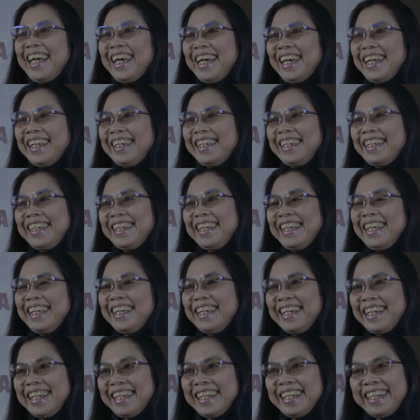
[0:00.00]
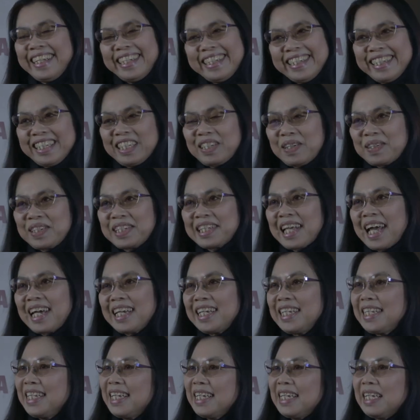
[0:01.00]
and in
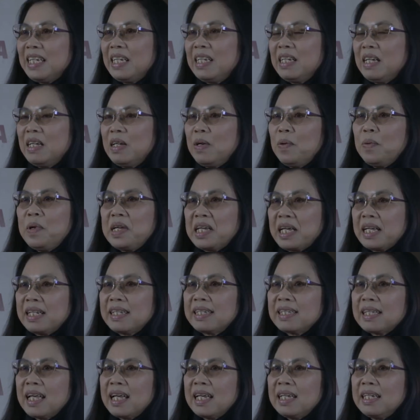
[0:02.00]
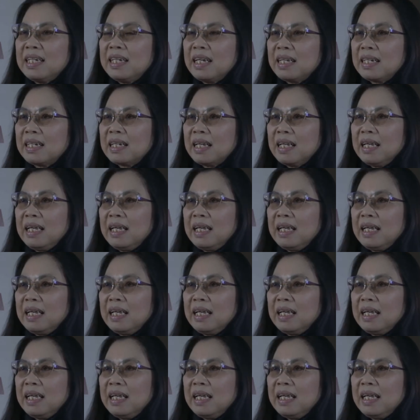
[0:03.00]
society, we can say that